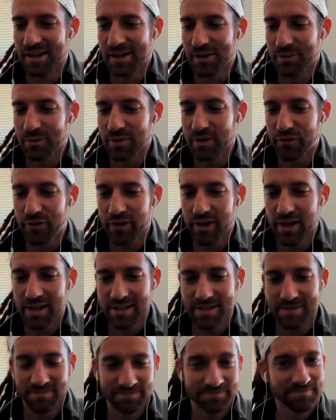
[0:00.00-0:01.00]
Well, friends,
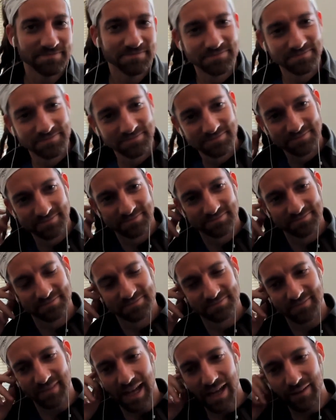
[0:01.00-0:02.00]

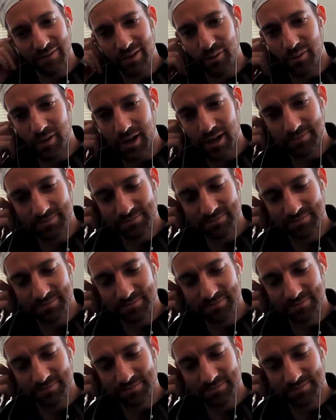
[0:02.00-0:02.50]
Advent 1.